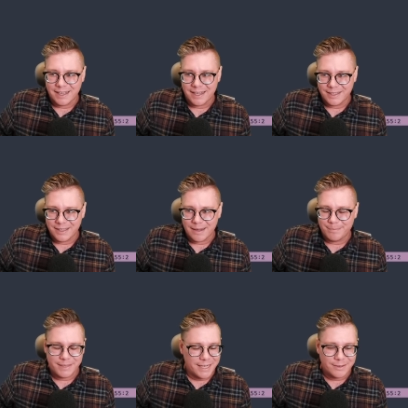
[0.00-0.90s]
I
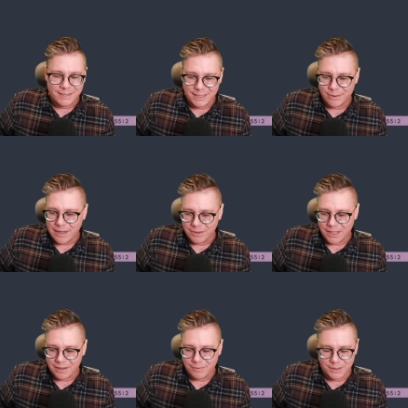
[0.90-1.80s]
guarantee you'll have a
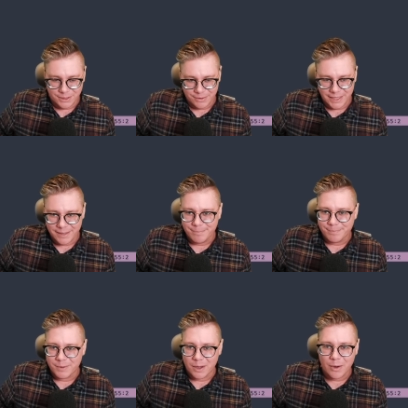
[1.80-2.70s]
lot of fun doing it.
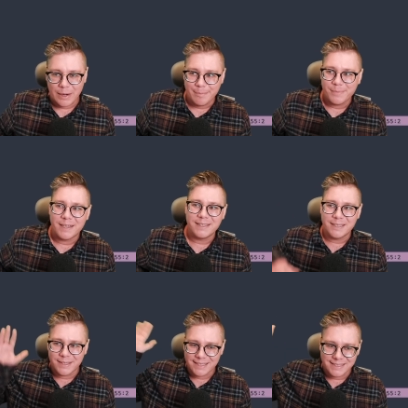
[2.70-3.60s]
All right,
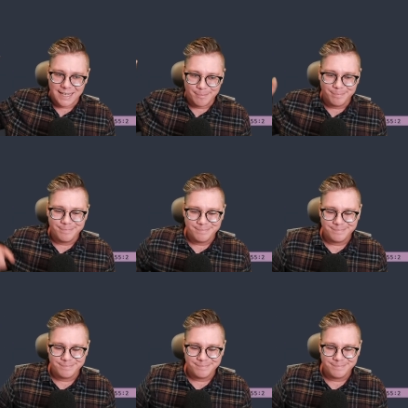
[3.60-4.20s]
until next time.